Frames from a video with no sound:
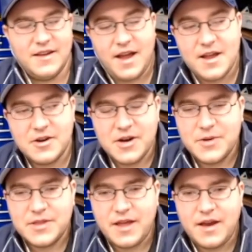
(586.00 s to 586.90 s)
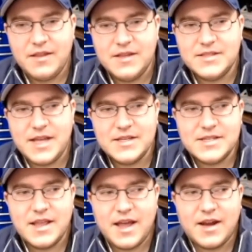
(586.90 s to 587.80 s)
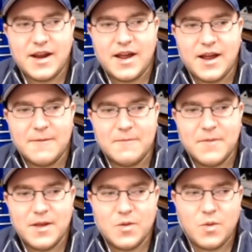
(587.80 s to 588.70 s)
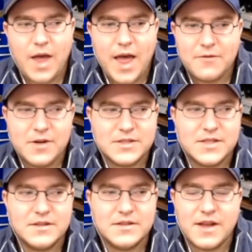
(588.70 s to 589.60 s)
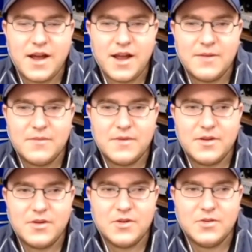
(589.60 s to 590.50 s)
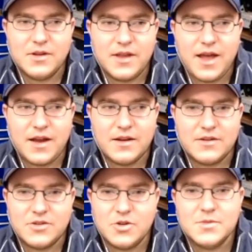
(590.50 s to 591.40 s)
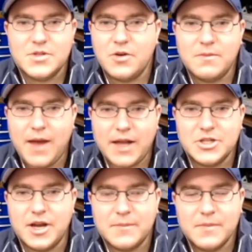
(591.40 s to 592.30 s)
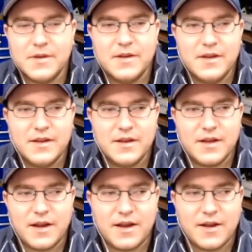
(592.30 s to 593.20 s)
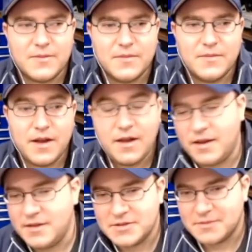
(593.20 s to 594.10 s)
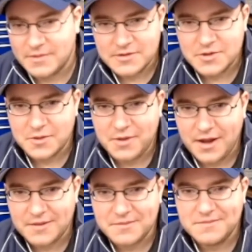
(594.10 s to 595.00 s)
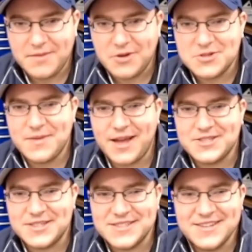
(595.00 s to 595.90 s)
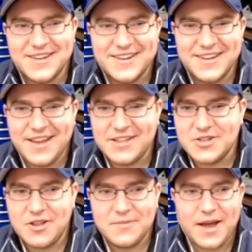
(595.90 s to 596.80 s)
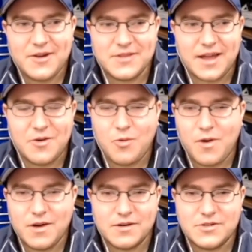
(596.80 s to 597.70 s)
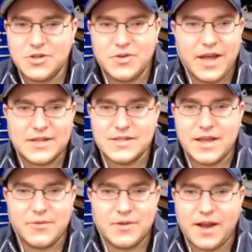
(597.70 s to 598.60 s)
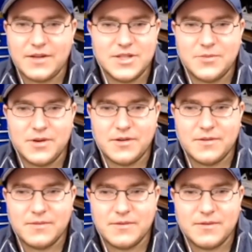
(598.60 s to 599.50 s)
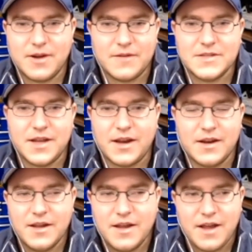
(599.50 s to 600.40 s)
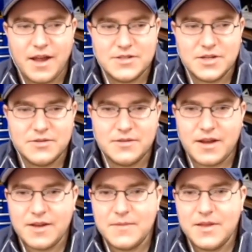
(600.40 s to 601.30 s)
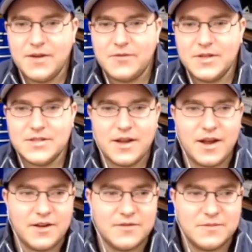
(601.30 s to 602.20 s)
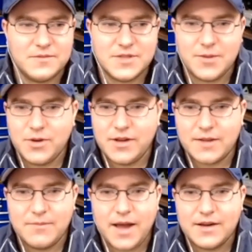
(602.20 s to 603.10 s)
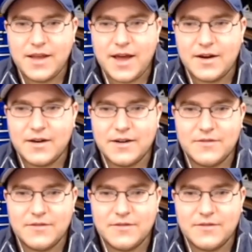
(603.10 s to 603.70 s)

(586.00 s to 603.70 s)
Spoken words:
Yeah, I agree with that in the sense that every single time you look at a Tombstone matchup, um, and this will apply to most matches. It's all about that 1 or 2 hits that will catch someone offside. And so that could be the difference of someone like Mad Catter.